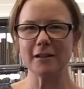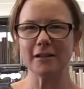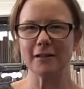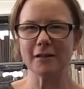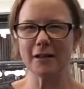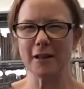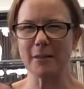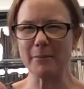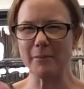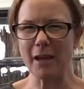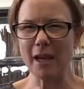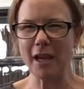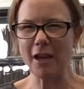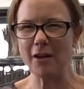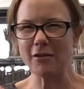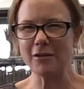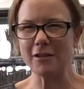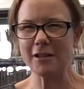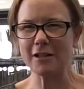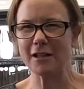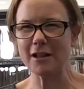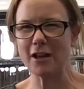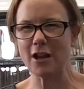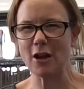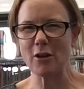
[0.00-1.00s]
The
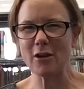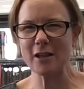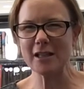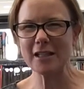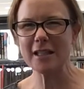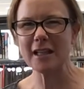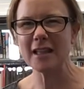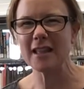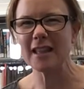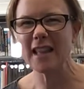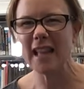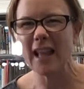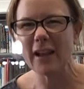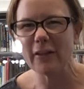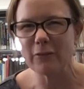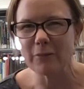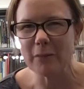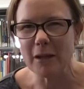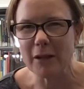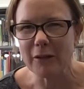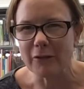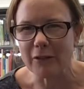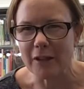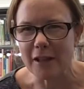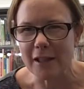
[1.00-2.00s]
parents are going to love me
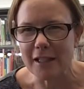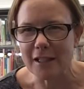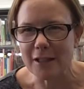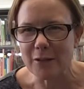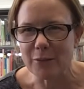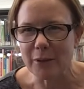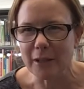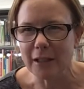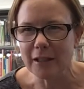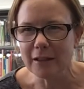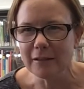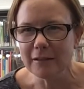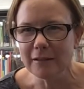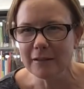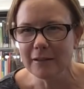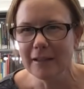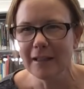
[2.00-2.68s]
for this one.